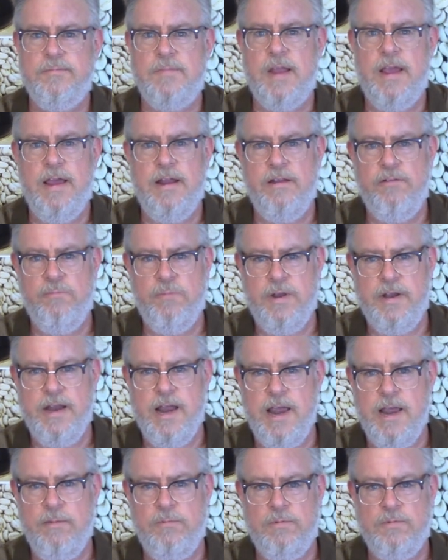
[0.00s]
and have been
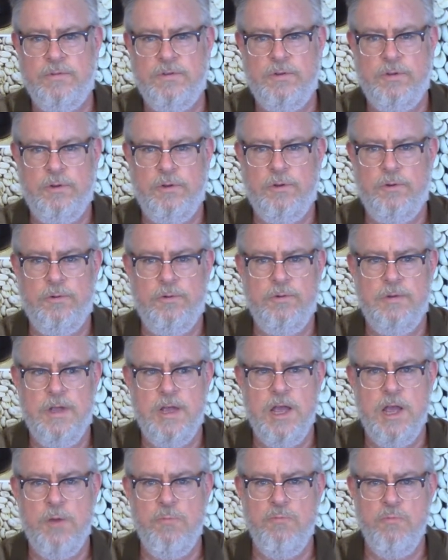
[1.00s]
able to
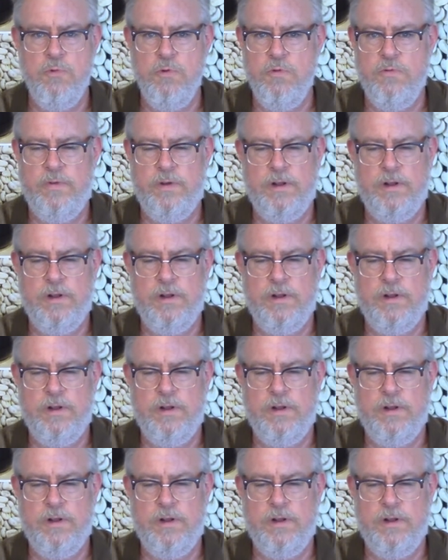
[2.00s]
move